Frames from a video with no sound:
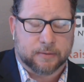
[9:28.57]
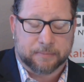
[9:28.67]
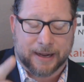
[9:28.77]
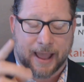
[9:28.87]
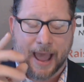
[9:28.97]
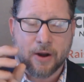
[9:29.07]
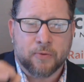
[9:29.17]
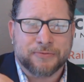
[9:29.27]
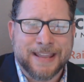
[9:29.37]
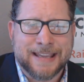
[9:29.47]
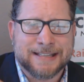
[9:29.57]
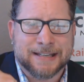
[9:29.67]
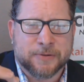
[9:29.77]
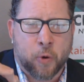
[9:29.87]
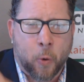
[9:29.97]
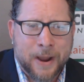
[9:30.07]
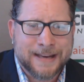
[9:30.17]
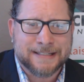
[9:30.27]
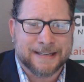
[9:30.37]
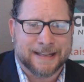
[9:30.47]
But I don't think it's a
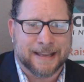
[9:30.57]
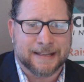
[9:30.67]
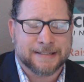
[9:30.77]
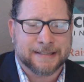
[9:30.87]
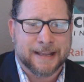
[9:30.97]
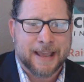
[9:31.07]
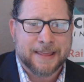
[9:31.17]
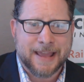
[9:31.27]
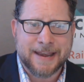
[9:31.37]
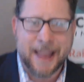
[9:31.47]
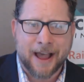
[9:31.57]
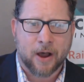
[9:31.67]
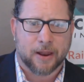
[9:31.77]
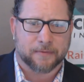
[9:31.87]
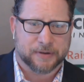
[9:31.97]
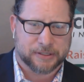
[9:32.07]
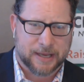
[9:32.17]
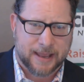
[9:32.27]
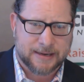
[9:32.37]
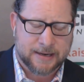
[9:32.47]
coincidence that now all of a
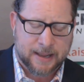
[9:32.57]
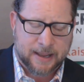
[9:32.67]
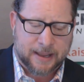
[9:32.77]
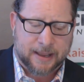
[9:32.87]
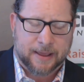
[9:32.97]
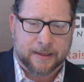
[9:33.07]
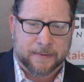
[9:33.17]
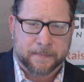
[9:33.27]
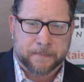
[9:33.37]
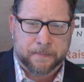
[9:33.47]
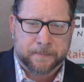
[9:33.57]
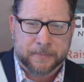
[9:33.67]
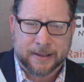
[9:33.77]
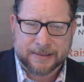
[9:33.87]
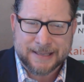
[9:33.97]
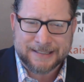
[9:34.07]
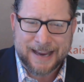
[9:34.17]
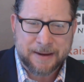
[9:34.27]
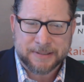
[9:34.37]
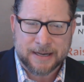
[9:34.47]
sudden, the
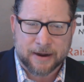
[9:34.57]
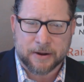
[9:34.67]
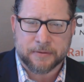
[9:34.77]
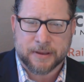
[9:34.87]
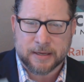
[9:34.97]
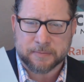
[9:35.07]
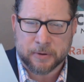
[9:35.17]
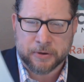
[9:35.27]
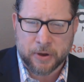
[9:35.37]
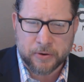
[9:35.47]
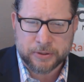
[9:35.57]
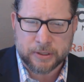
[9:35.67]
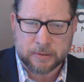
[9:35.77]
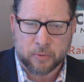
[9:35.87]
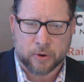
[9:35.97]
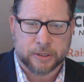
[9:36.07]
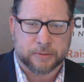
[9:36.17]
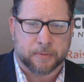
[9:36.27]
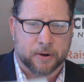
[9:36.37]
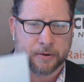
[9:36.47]
same scenario, the customer goes to the
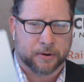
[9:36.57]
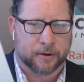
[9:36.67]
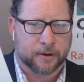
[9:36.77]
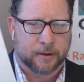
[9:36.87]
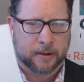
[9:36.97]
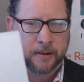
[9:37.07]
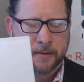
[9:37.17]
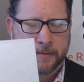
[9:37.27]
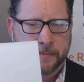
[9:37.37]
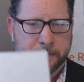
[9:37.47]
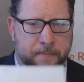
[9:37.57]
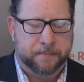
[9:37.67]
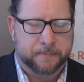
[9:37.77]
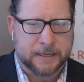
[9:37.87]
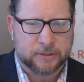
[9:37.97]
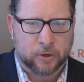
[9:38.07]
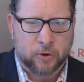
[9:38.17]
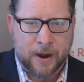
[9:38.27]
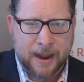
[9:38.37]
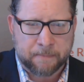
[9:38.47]
mortgage broker, gets their
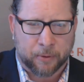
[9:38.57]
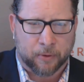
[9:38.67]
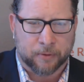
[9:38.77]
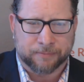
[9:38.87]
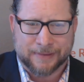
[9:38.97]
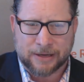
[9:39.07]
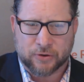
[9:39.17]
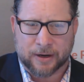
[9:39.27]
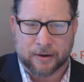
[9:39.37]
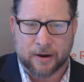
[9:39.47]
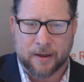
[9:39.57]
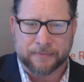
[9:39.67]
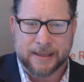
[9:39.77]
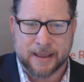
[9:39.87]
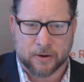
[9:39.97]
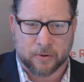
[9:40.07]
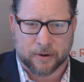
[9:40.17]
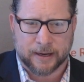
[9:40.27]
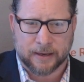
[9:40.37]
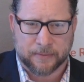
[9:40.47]
credit pulled, they trigger off the
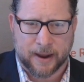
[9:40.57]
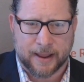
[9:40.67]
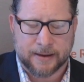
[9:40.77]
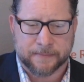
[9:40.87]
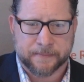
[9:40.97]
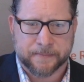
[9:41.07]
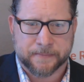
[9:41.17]
inquiry, right?